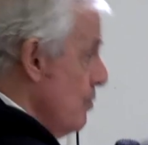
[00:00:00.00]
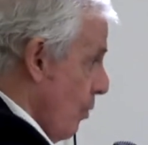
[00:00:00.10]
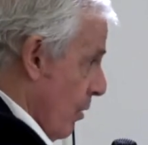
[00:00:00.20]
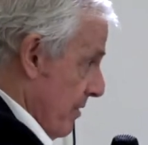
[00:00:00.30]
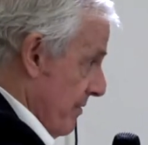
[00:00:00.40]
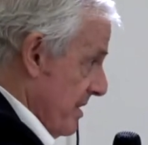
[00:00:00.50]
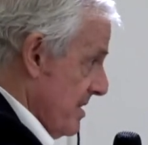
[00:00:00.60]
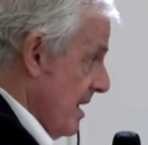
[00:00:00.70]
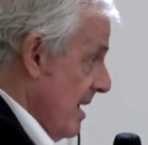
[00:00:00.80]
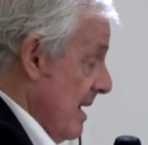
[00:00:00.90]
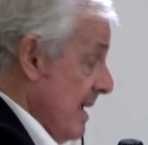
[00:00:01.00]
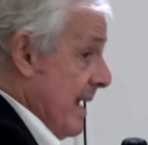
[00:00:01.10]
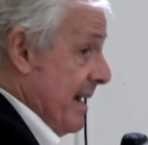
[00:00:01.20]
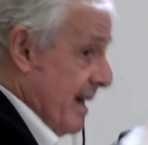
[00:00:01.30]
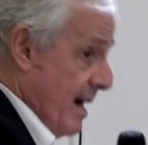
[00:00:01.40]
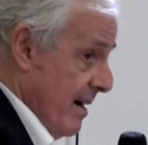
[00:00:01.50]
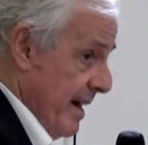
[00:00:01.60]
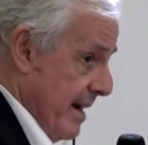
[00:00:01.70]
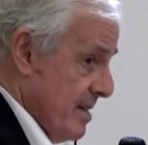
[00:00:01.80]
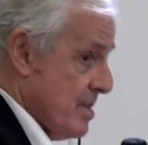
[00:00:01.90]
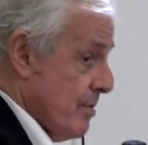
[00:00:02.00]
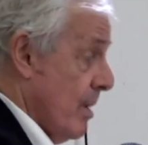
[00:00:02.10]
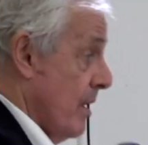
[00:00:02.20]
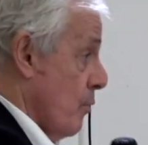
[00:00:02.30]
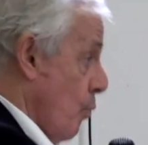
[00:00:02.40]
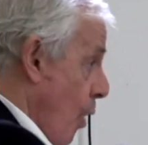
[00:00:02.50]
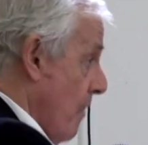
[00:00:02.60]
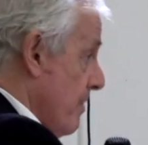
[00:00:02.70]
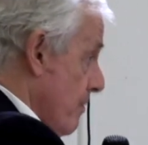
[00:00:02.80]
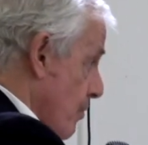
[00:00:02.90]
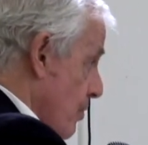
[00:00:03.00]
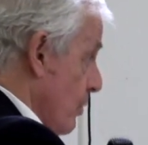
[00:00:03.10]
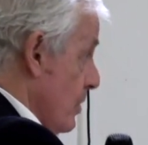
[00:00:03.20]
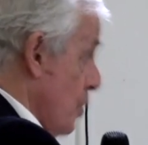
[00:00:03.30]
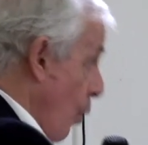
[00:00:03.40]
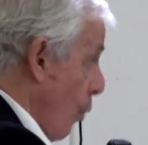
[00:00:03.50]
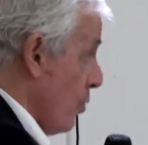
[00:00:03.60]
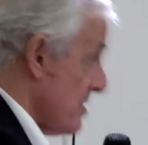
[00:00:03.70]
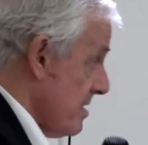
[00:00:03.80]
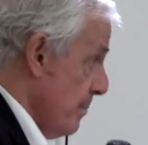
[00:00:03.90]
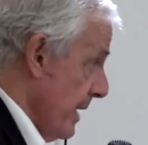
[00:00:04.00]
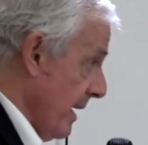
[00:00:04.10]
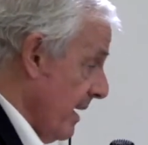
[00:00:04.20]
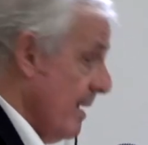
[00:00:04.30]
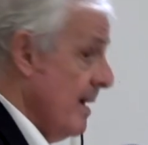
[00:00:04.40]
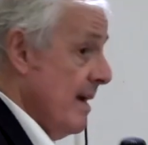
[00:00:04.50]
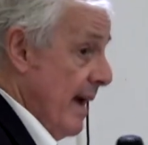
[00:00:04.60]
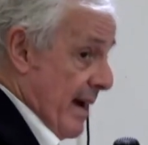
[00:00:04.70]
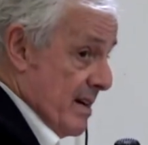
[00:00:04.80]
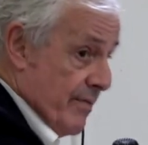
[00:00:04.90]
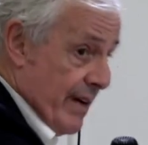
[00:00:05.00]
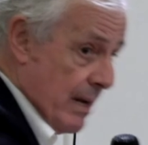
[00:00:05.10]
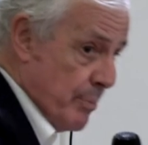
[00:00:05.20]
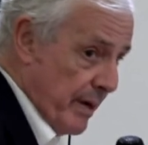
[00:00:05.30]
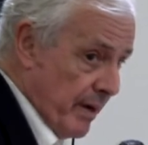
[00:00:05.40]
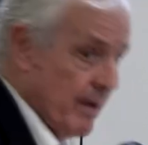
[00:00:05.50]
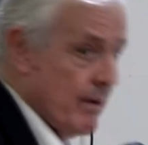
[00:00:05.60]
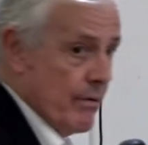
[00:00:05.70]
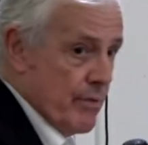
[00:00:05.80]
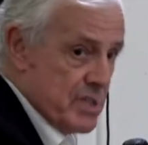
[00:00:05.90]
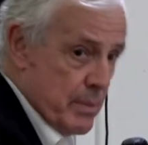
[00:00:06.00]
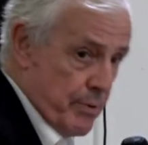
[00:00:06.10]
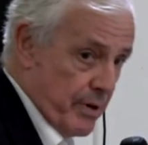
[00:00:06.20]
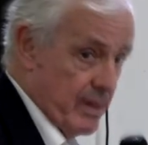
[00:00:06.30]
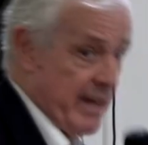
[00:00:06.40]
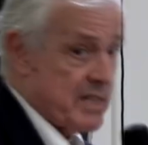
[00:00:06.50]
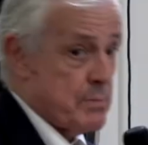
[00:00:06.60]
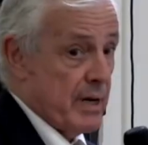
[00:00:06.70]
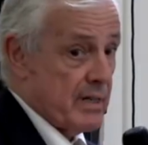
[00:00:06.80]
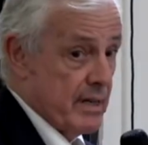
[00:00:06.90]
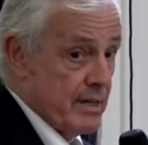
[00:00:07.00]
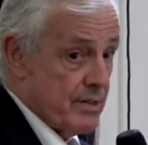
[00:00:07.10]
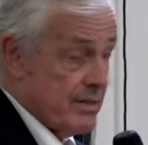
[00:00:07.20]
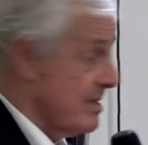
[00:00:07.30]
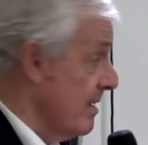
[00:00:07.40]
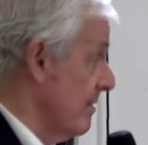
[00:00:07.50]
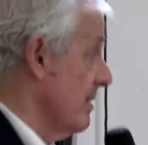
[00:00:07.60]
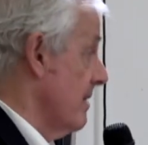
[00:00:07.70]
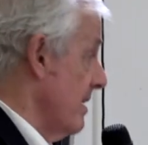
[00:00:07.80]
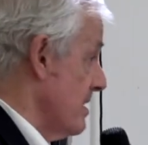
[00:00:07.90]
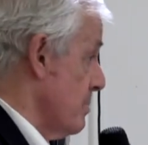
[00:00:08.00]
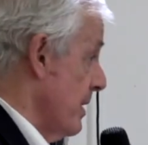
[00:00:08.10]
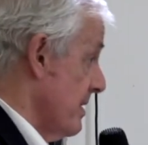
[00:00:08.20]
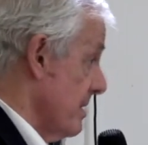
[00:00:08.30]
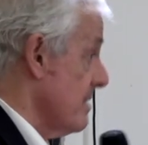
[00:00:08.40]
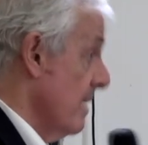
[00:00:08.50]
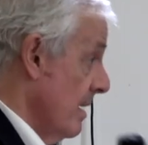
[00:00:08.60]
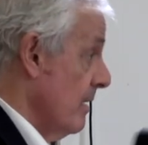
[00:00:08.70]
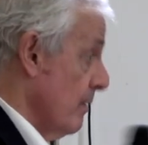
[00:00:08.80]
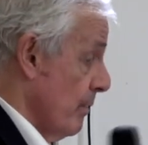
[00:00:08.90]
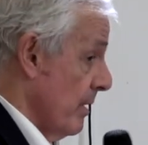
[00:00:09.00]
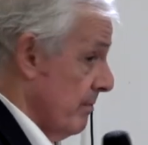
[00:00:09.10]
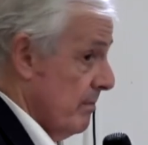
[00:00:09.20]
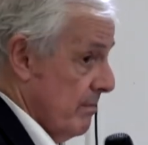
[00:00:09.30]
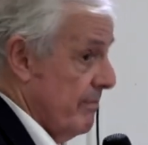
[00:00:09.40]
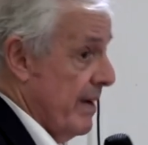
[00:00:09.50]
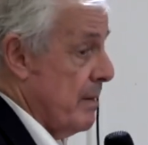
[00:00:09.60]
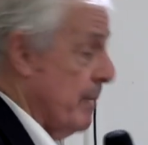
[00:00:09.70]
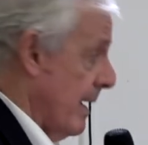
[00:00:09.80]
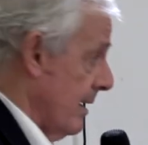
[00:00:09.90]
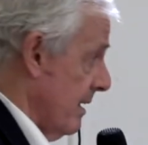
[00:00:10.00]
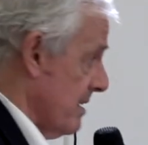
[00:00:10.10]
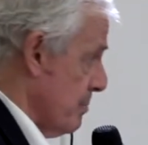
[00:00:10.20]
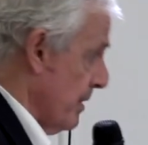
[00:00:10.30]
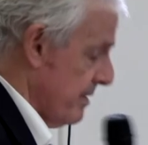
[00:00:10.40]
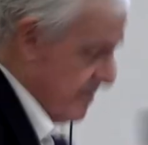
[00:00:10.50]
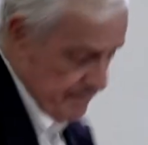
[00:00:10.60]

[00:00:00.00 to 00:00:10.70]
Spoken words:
all of this, getting our heads around what the rules ought to be, and developing reciprocal expectations in these spaces, we're very badly exposed.